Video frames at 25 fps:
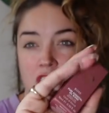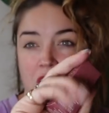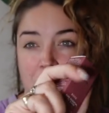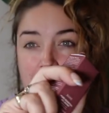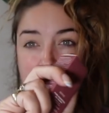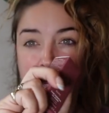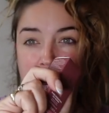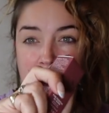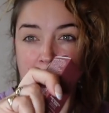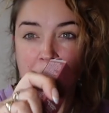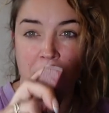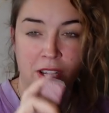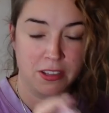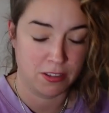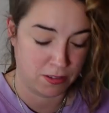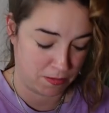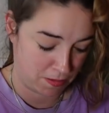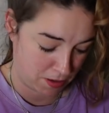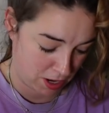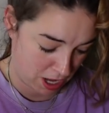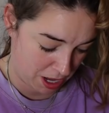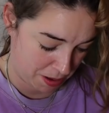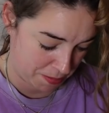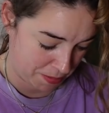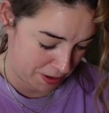I'm putting my
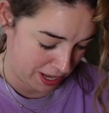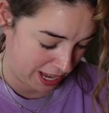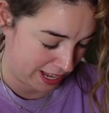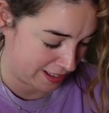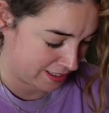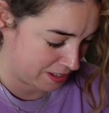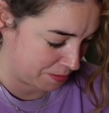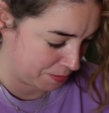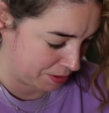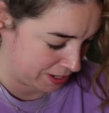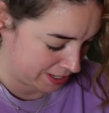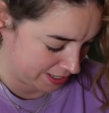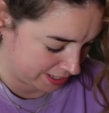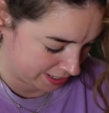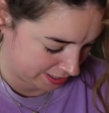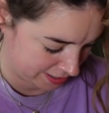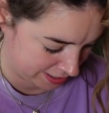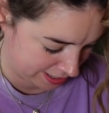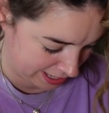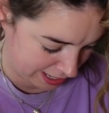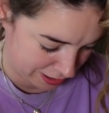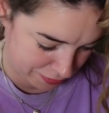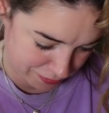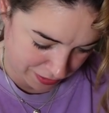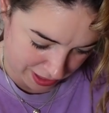atomizer because
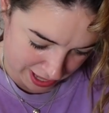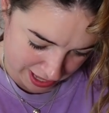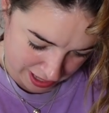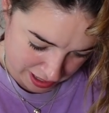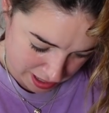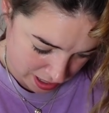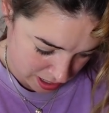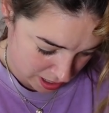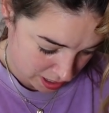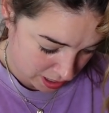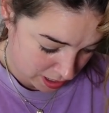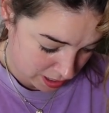I like that.